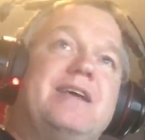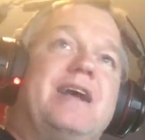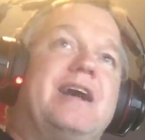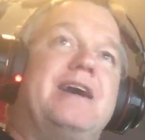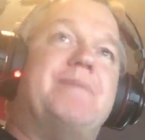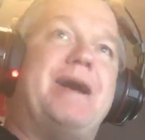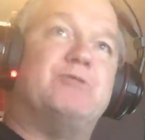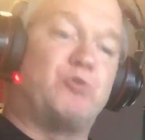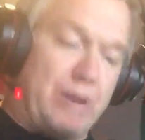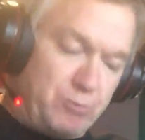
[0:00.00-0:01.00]
I
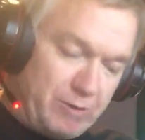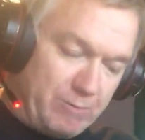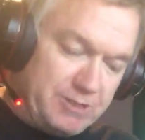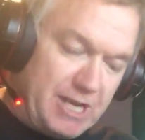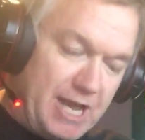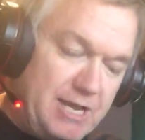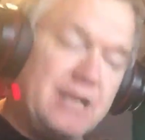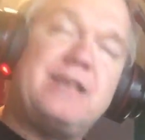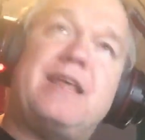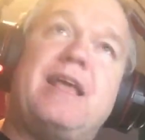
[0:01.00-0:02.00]
was raped when I was
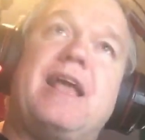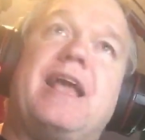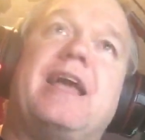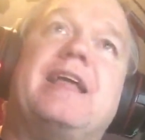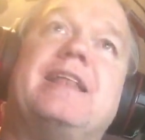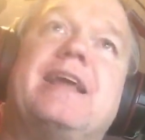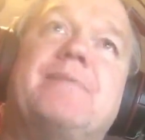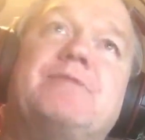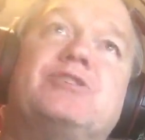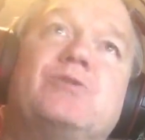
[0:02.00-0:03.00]
9, and
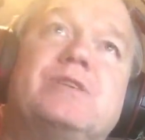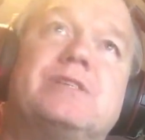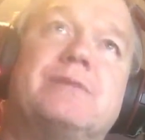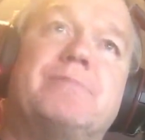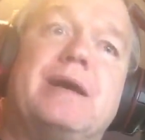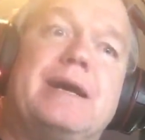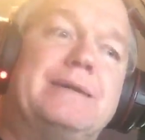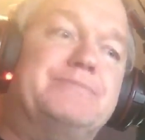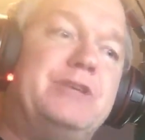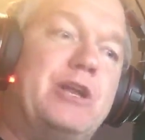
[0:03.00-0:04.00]
I'm just doing some,
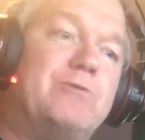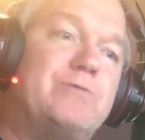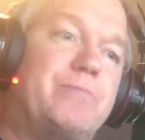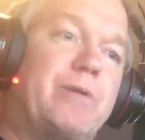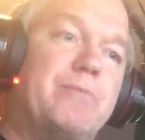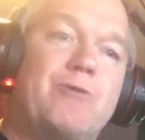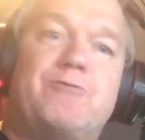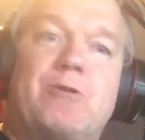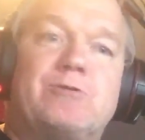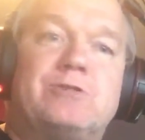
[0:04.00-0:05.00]

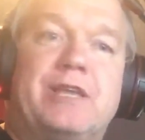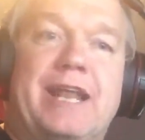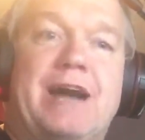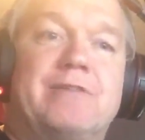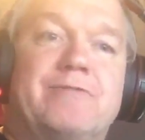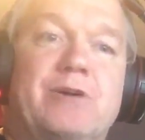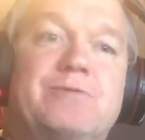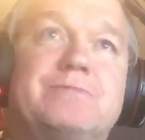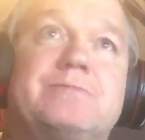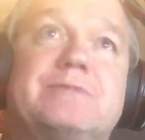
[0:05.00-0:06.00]
promote folks to get out and vote.